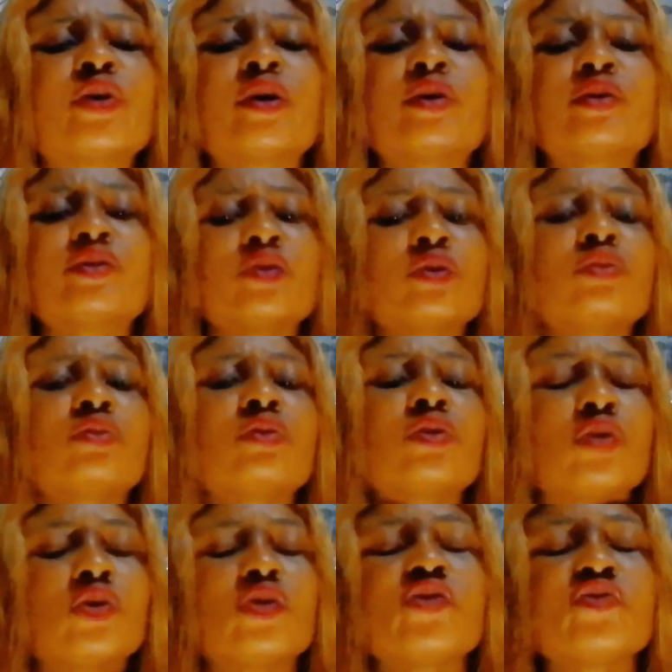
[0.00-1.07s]
can turn
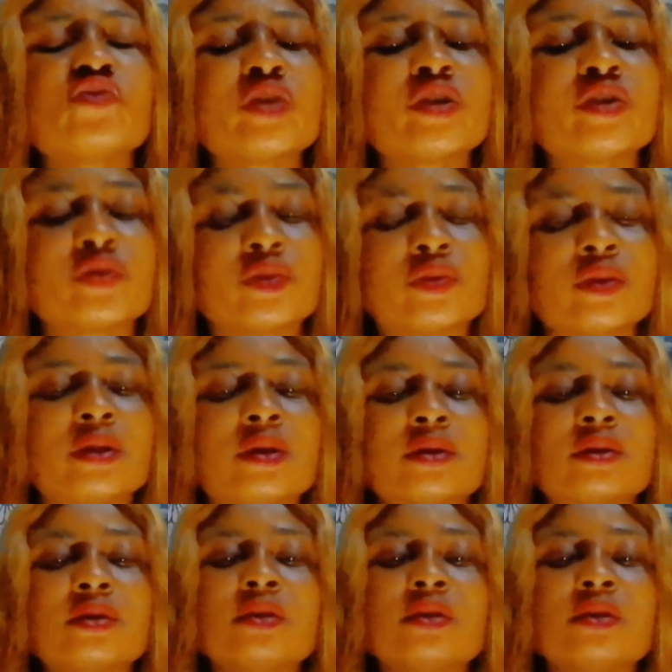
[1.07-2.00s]
$100